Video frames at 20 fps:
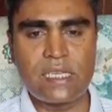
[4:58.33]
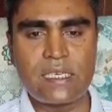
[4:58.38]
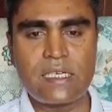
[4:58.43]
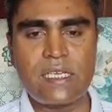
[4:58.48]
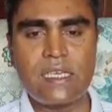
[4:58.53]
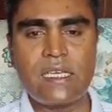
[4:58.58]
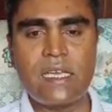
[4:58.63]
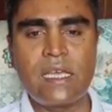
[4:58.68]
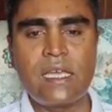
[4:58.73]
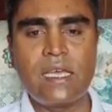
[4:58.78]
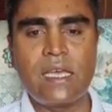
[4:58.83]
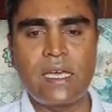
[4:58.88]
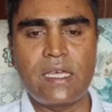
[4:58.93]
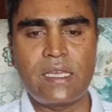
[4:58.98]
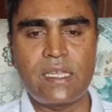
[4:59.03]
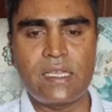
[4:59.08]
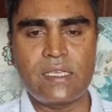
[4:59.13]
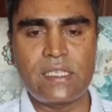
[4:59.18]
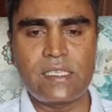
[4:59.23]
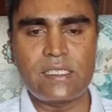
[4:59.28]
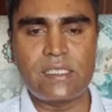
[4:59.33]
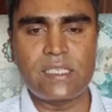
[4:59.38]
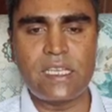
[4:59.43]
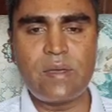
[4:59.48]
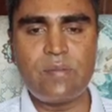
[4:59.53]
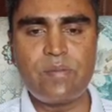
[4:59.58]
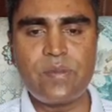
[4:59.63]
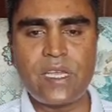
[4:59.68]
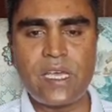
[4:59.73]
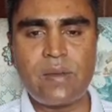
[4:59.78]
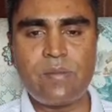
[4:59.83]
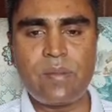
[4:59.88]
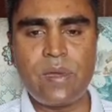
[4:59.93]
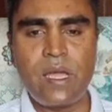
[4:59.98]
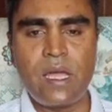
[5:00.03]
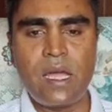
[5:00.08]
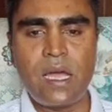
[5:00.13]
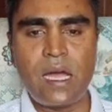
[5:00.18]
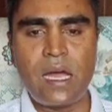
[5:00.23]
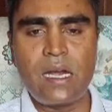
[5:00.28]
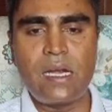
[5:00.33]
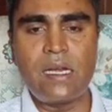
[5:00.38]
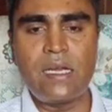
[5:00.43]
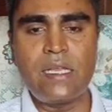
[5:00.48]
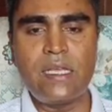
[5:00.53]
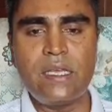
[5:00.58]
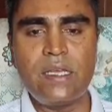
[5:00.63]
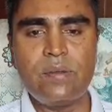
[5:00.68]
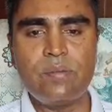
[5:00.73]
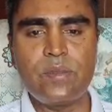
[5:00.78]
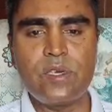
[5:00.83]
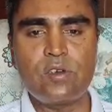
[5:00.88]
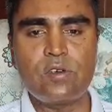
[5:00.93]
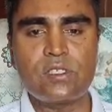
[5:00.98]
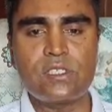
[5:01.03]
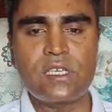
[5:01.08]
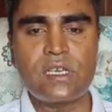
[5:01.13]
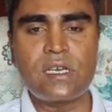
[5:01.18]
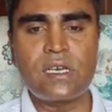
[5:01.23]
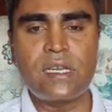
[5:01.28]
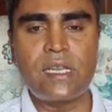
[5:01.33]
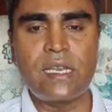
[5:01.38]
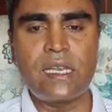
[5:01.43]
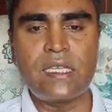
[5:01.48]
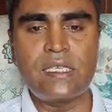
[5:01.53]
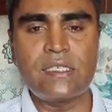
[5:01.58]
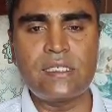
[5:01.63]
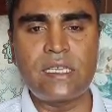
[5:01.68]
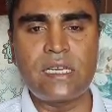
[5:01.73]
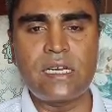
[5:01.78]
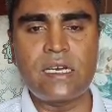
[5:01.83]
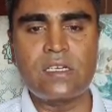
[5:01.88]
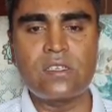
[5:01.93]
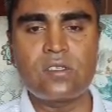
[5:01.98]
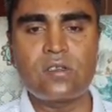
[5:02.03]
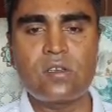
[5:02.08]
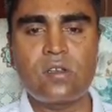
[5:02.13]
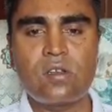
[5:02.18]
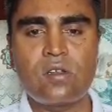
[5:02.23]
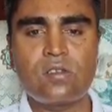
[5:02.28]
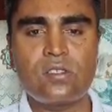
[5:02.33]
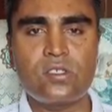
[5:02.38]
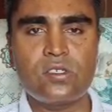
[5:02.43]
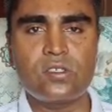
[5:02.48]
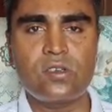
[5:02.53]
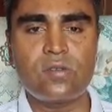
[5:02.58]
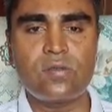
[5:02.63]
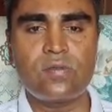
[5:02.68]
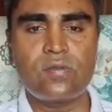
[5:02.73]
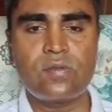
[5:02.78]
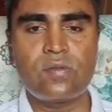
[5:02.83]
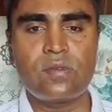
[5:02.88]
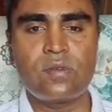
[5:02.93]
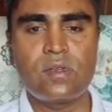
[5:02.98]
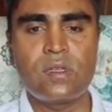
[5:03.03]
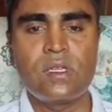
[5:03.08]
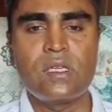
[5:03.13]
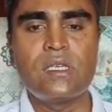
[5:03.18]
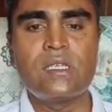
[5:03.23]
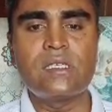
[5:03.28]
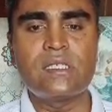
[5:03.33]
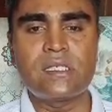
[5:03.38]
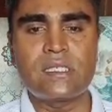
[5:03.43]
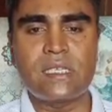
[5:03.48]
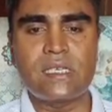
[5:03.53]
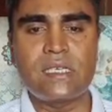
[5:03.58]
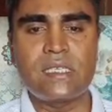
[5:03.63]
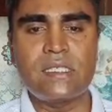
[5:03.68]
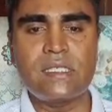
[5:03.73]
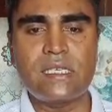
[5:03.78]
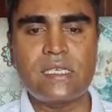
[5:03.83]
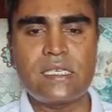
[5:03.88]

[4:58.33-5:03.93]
technique, and at the same time, early mucosal release, there are lots of studies